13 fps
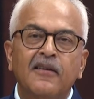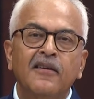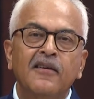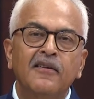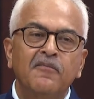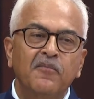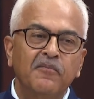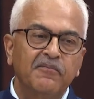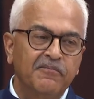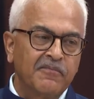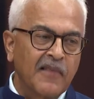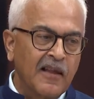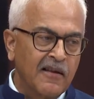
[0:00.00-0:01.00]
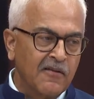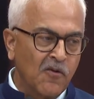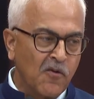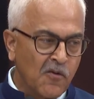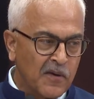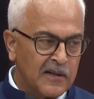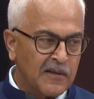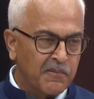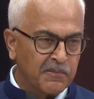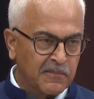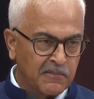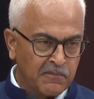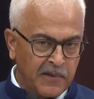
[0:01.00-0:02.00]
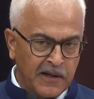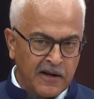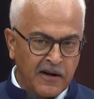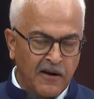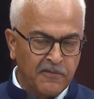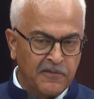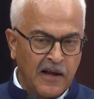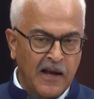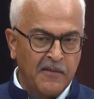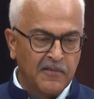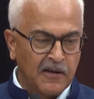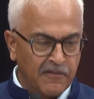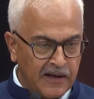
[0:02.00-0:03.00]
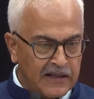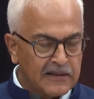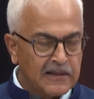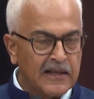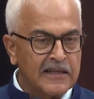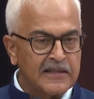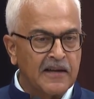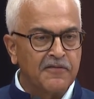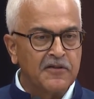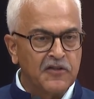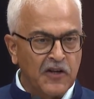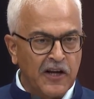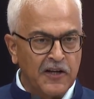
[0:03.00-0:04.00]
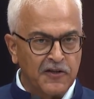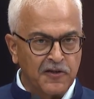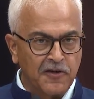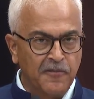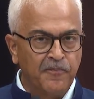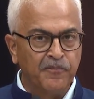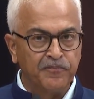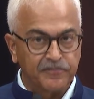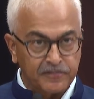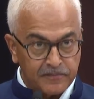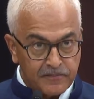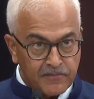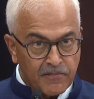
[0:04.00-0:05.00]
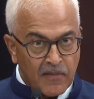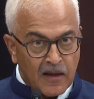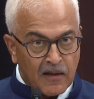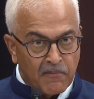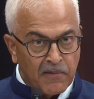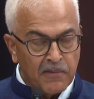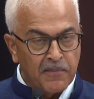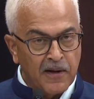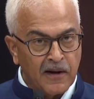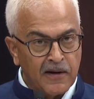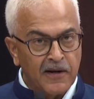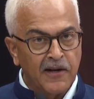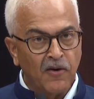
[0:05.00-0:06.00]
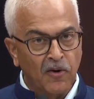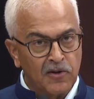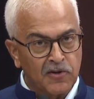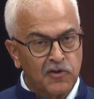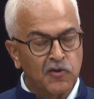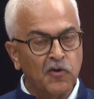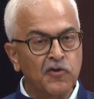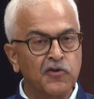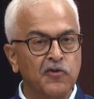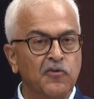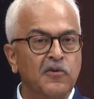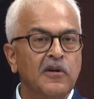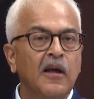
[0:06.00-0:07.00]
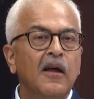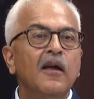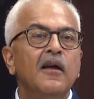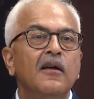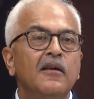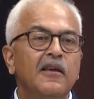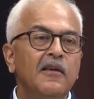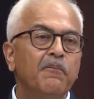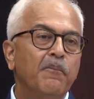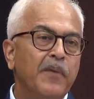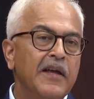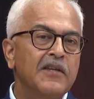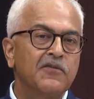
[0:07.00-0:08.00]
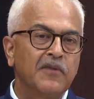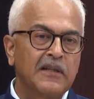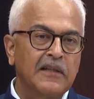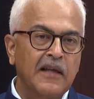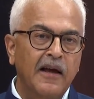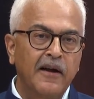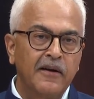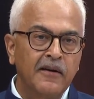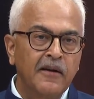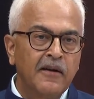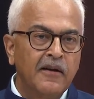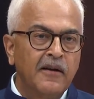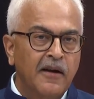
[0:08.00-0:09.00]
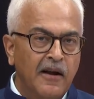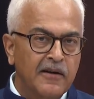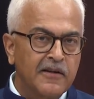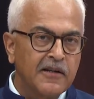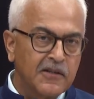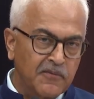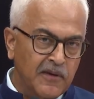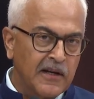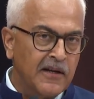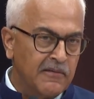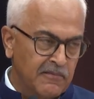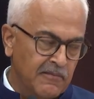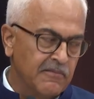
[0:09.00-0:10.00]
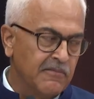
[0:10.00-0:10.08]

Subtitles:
ki over the period of time, the way things have changed, BPR&D also should keep pace with that. And it's very